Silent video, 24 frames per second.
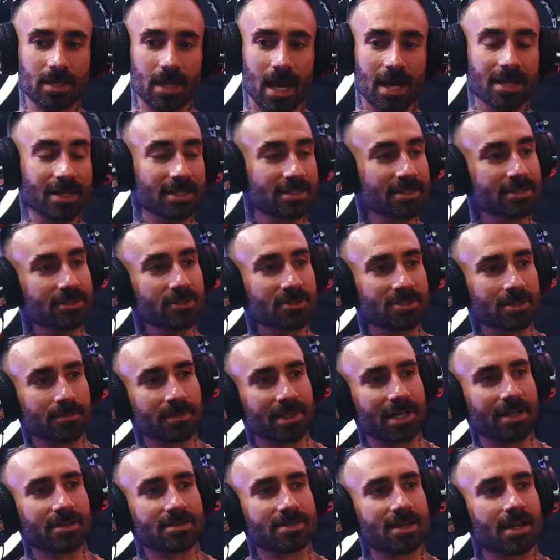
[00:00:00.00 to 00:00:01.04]
I need to do
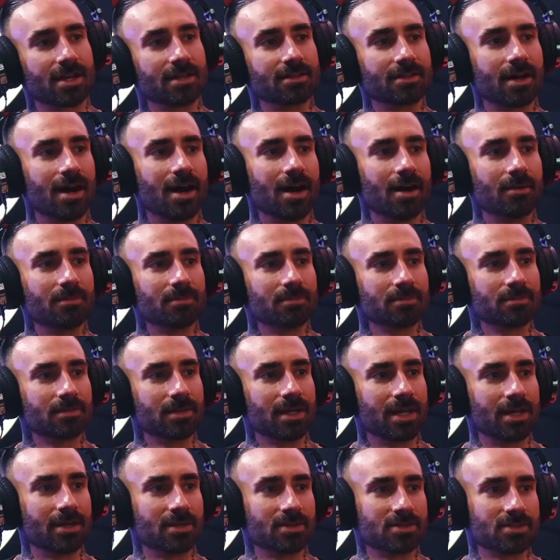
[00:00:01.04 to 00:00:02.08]
something outside of Dom.
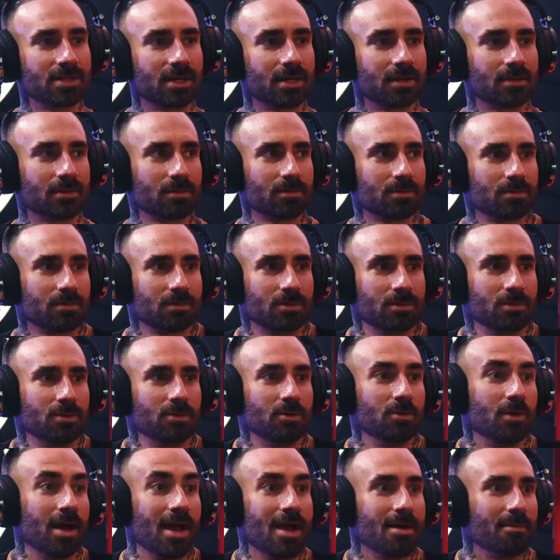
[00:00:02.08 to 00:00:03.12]
And I was like,
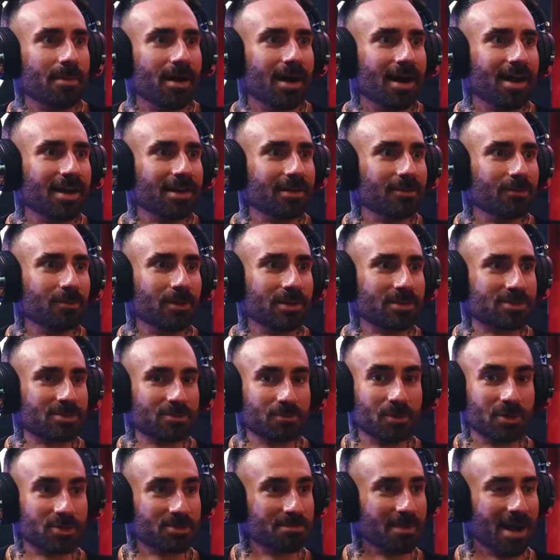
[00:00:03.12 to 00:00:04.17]
who am I?
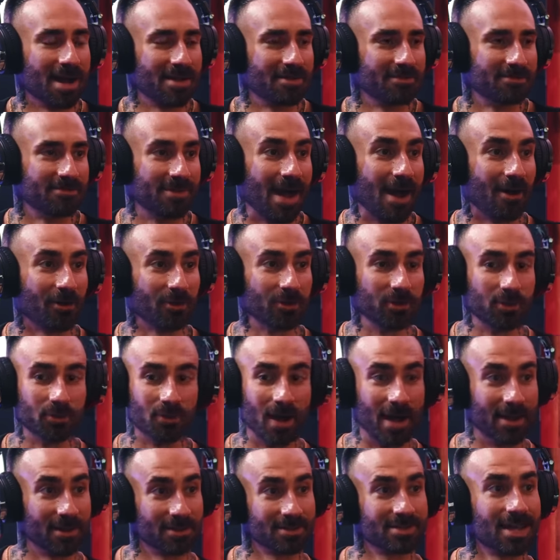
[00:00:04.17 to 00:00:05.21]
What's my
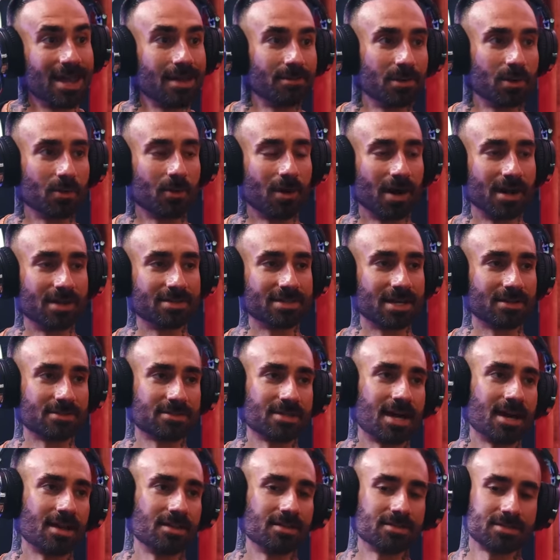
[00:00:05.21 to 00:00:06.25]
value entertainment wise
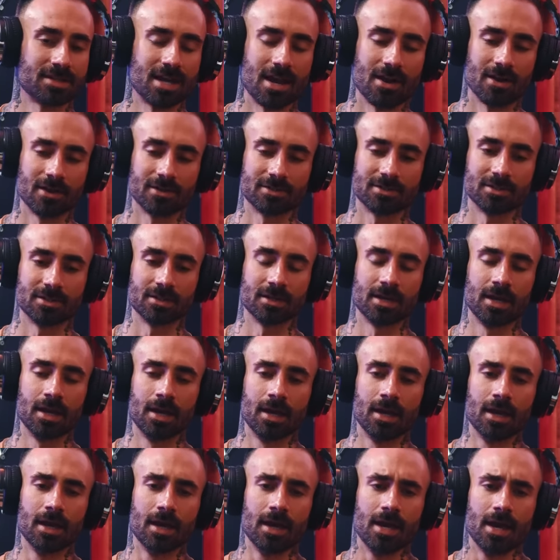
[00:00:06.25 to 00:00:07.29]
outside of this character?
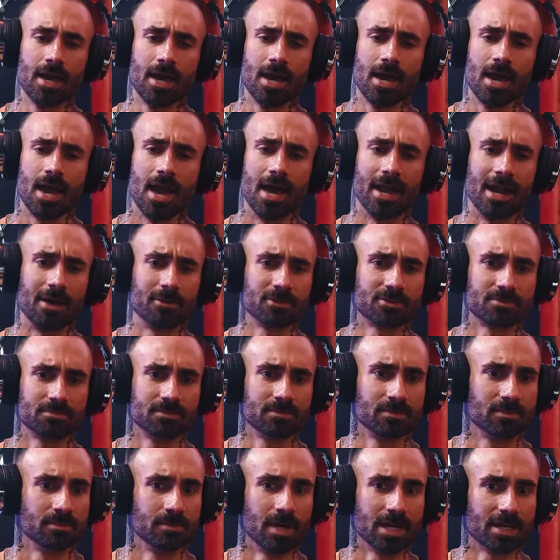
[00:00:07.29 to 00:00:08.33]
And I was
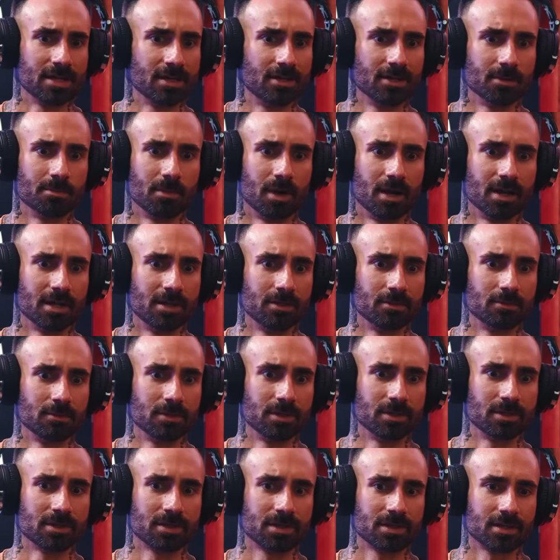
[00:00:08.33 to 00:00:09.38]
making good money
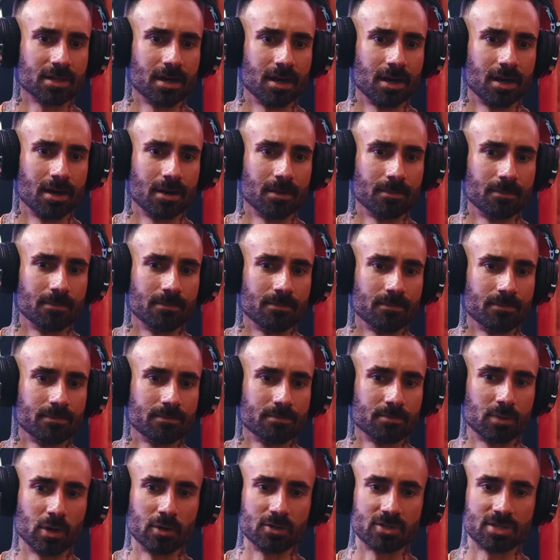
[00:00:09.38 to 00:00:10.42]
with
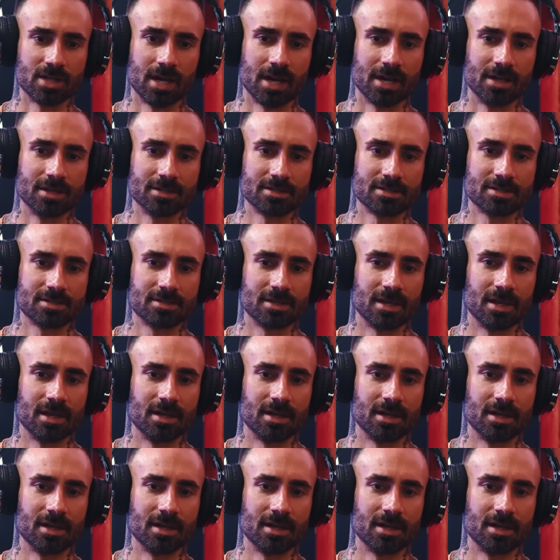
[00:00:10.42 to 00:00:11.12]
Broscience.